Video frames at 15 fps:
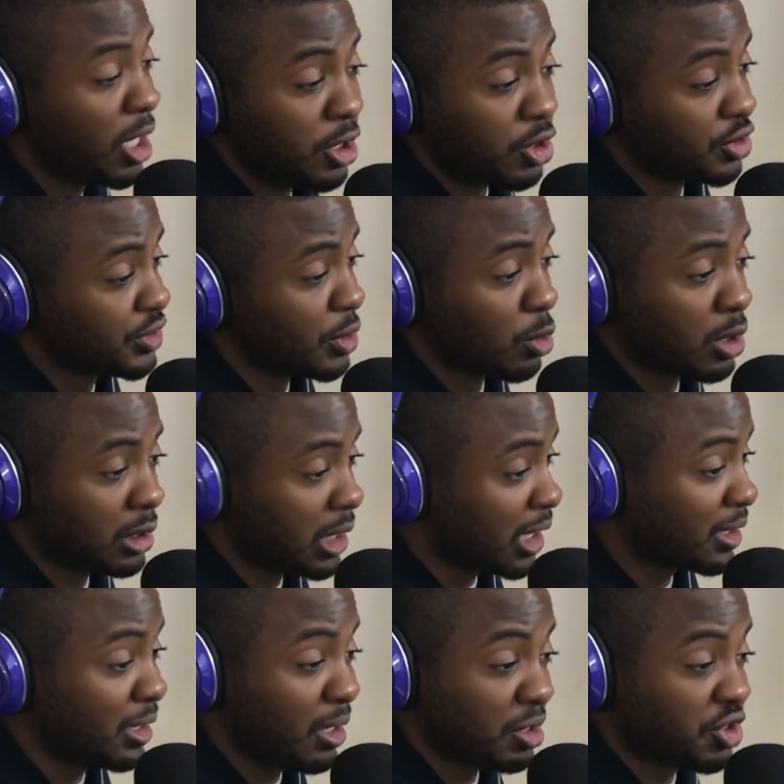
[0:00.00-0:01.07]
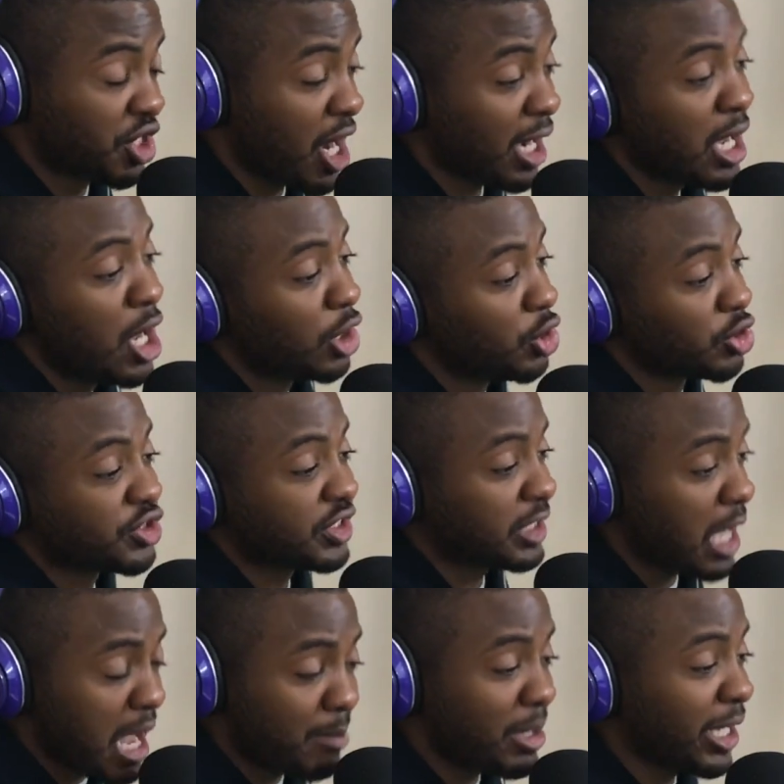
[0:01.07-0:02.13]
You're still collecting a check. You're
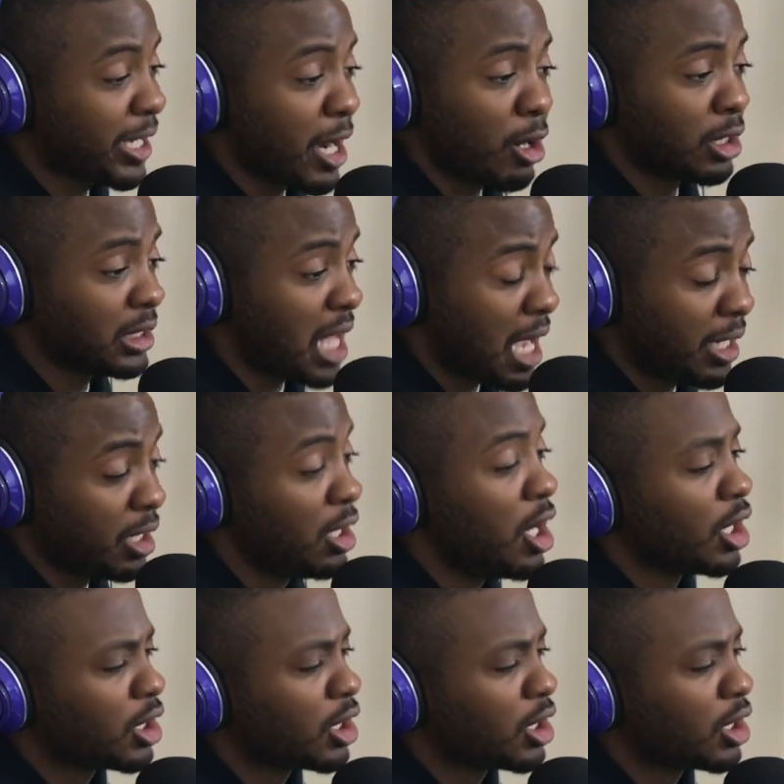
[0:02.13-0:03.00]
scamming Carolina.